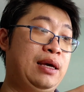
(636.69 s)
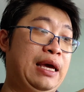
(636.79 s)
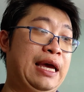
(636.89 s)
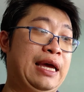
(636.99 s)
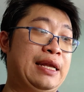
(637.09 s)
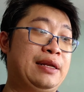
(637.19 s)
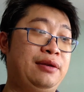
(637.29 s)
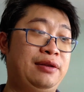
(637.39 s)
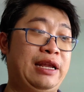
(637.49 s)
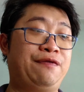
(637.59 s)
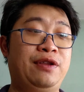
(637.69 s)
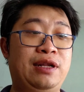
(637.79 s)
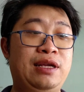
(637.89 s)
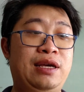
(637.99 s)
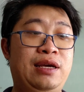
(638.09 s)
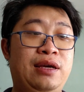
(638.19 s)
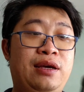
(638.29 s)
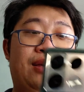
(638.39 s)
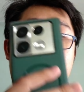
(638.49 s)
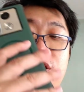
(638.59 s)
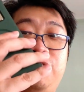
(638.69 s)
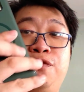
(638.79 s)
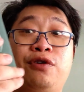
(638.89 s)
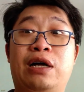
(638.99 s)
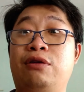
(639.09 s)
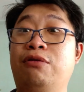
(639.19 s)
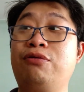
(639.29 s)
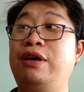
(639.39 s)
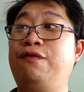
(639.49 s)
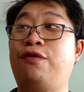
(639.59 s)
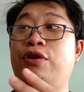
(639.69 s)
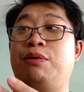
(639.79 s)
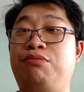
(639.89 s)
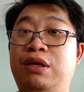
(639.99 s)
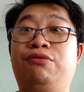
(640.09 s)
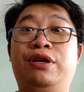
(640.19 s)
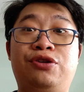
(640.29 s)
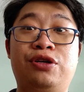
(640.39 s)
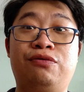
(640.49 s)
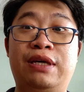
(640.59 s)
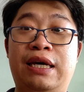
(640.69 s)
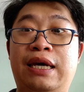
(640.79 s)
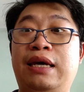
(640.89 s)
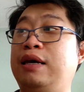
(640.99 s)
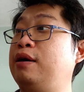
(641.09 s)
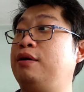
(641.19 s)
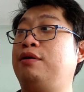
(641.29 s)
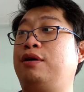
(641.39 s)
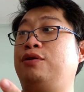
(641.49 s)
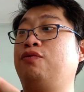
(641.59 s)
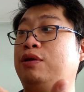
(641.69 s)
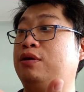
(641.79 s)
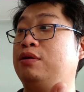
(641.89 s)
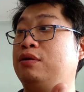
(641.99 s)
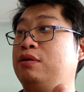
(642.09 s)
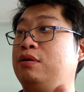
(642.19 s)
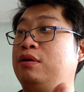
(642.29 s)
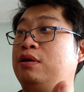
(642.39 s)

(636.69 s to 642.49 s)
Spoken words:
And definitely, if you are looking for a mid-ranger today and you want to